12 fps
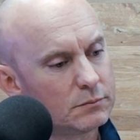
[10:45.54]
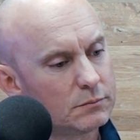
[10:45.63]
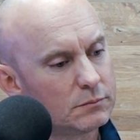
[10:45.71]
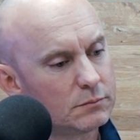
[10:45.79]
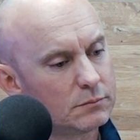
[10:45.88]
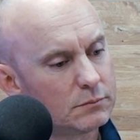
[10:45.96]

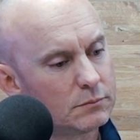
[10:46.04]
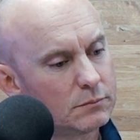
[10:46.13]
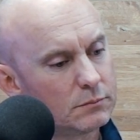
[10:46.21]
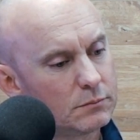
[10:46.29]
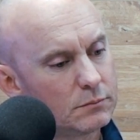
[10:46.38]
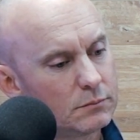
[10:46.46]

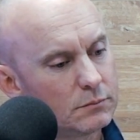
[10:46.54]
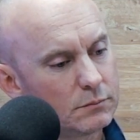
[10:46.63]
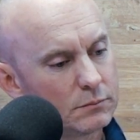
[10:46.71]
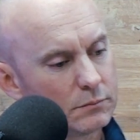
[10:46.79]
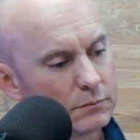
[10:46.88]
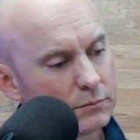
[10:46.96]

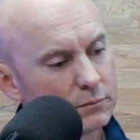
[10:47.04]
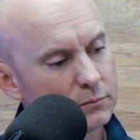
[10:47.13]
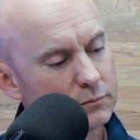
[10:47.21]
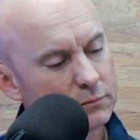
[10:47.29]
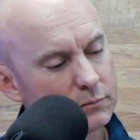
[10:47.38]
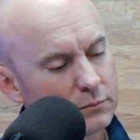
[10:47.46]

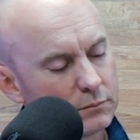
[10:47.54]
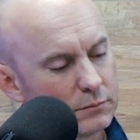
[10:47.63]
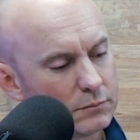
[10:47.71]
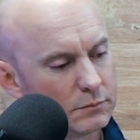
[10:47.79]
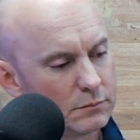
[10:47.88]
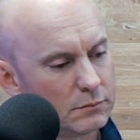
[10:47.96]

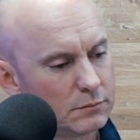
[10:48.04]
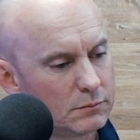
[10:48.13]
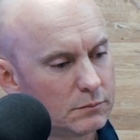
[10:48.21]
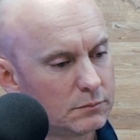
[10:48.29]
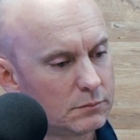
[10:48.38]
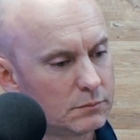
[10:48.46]

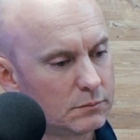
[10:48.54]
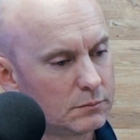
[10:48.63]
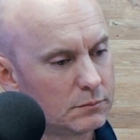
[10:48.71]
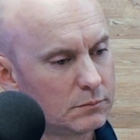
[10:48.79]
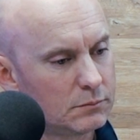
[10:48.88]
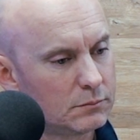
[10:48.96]

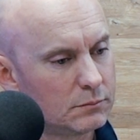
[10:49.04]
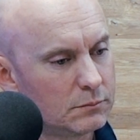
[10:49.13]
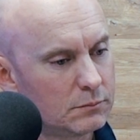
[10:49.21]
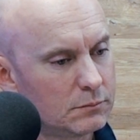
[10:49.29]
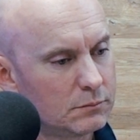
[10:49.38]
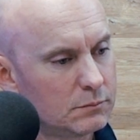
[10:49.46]

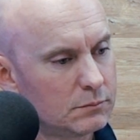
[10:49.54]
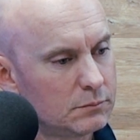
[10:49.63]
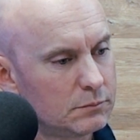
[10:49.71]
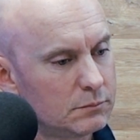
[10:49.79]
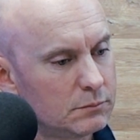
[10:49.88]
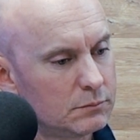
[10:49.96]

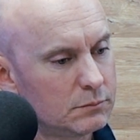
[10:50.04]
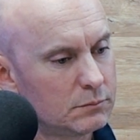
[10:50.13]
(not speaking)